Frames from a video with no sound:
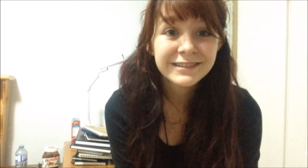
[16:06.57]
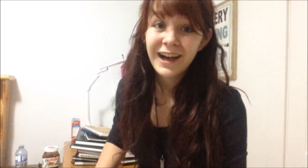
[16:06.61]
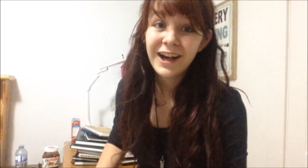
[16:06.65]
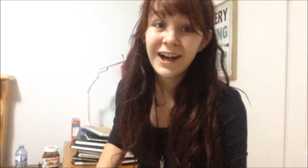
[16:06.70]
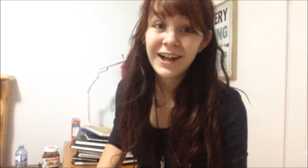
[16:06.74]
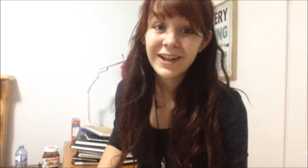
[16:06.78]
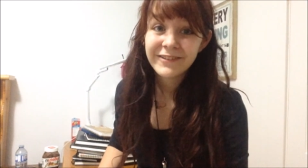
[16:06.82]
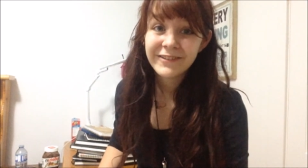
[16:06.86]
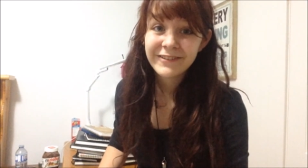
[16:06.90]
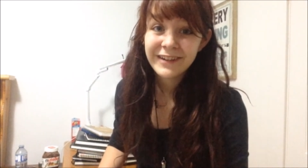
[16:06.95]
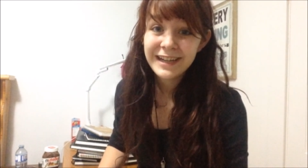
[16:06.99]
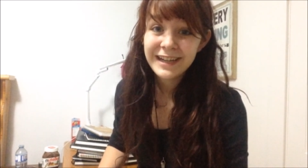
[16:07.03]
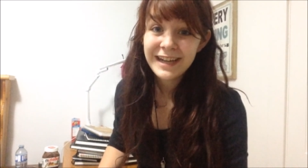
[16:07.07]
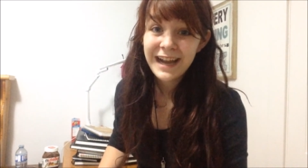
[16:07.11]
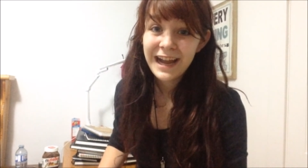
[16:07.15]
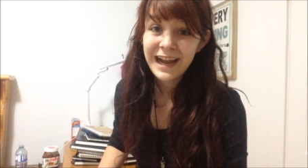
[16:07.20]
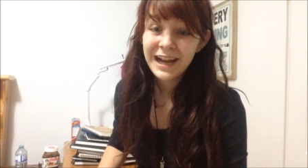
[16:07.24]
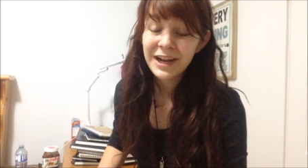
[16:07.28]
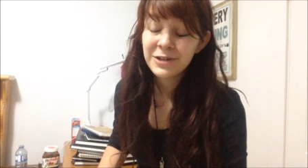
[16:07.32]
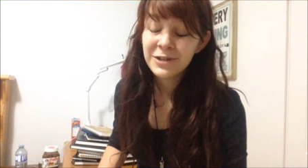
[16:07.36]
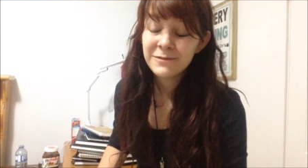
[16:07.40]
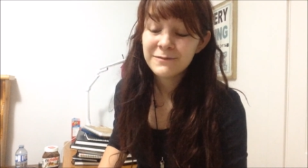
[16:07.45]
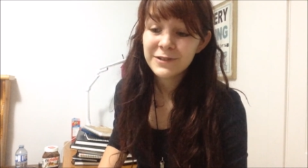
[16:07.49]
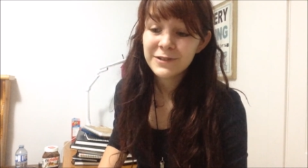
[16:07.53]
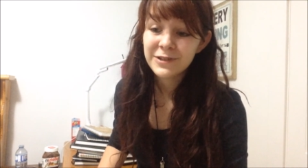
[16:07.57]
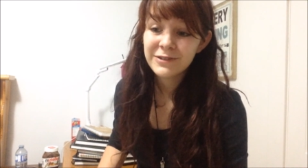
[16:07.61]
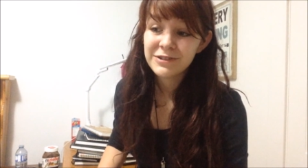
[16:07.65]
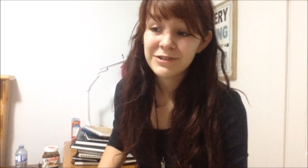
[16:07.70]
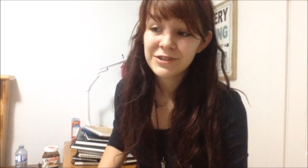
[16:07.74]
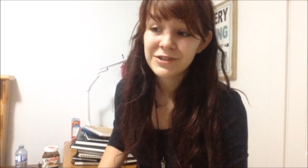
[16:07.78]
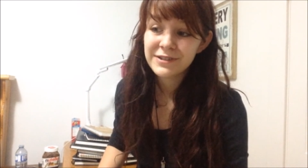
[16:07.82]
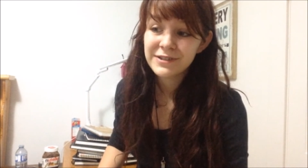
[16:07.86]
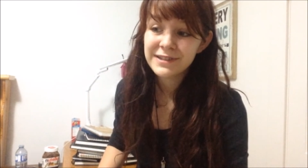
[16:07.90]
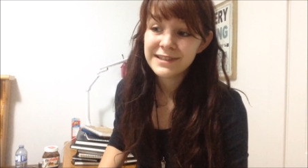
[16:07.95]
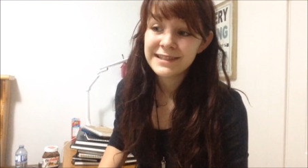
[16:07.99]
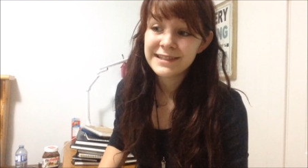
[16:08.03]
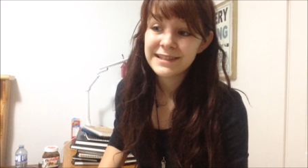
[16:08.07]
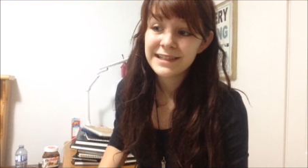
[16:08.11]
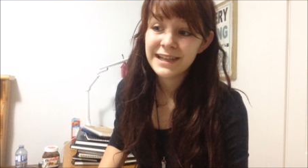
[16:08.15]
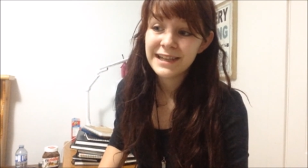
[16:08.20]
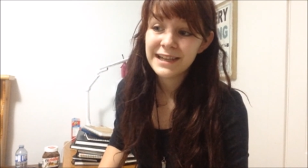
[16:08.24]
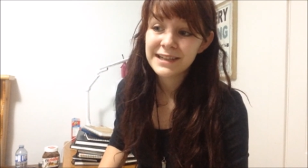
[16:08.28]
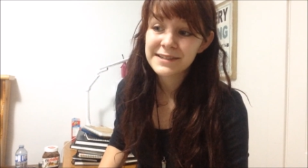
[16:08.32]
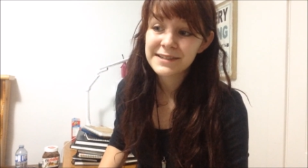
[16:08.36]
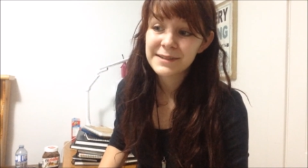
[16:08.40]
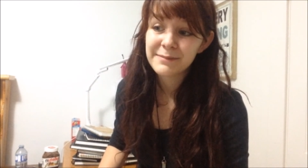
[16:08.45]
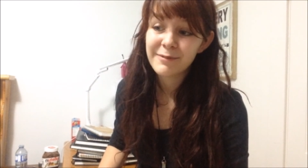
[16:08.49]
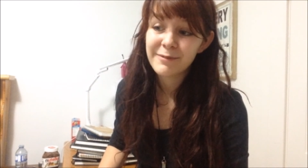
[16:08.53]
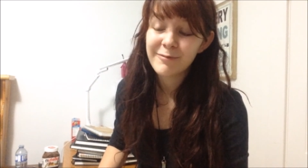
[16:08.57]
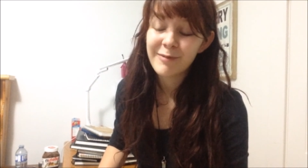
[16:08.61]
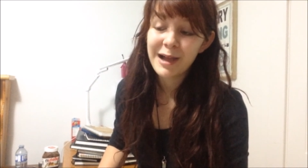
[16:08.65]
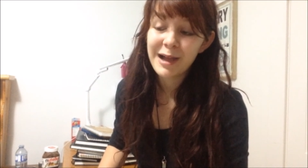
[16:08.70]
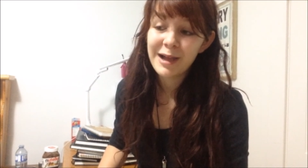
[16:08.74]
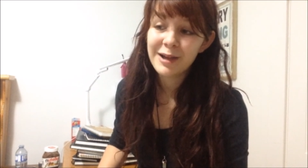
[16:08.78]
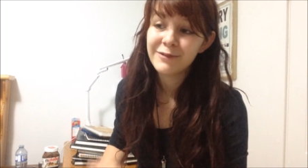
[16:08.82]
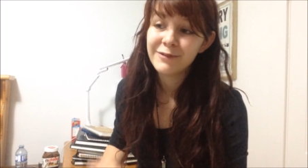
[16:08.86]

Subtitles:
Alright, I hope you enjoyed seeing some of my